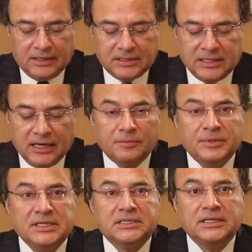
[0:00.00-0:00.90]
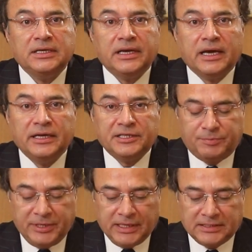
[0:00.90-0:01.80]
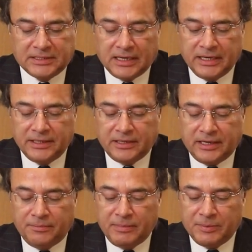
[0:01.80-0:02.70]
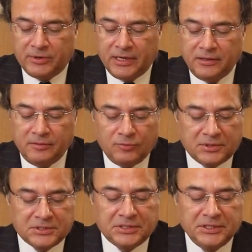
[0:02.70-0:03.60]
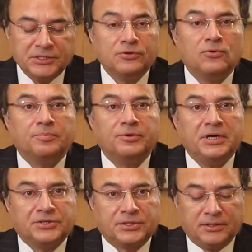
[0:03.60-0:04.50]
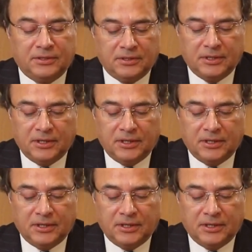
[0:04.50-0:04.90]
CRBC and HBL signed a memorandum on strategic cooperation